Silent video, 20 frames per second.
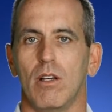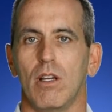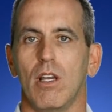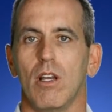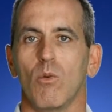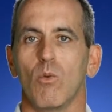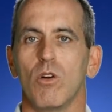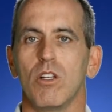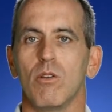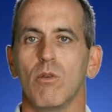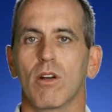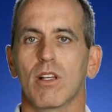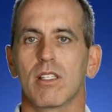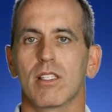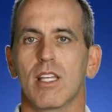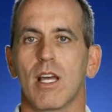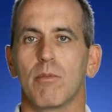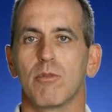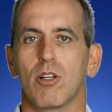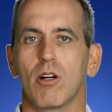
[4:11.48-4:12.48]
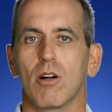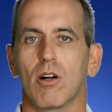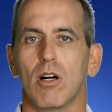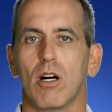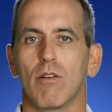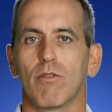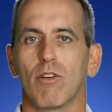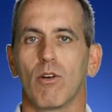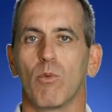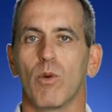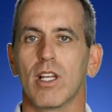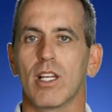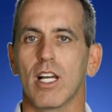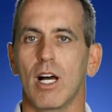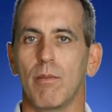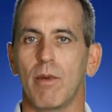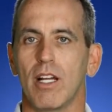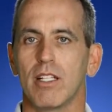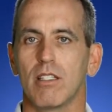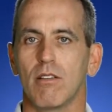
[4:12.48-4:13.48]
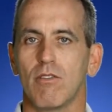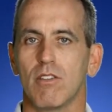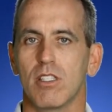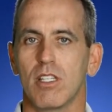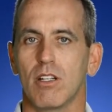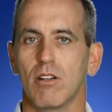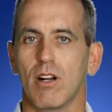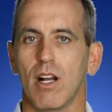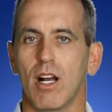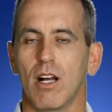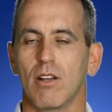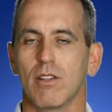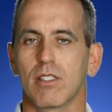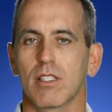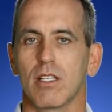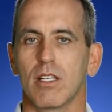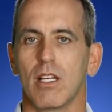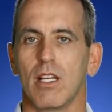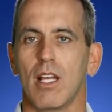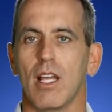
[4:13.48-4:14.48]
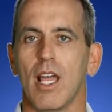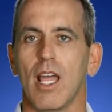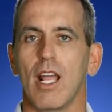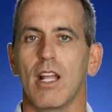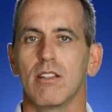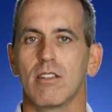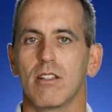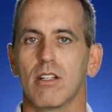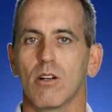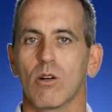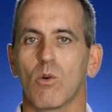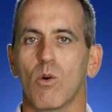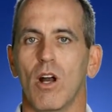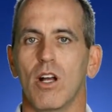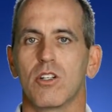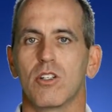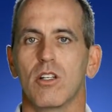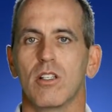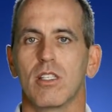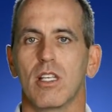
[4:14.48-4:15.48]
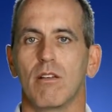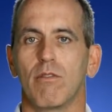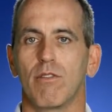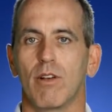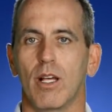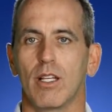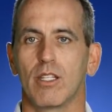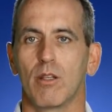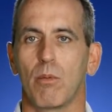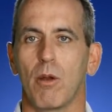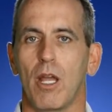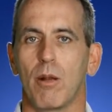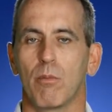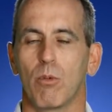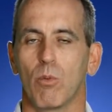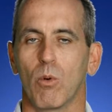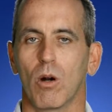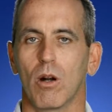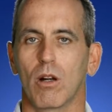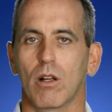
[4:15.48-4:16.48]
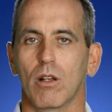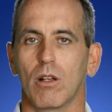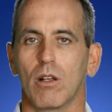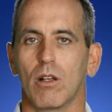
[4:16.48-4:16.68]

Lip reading: When you accept our offer, we come out to visit your house, answer your questions, and fill out the paperwork.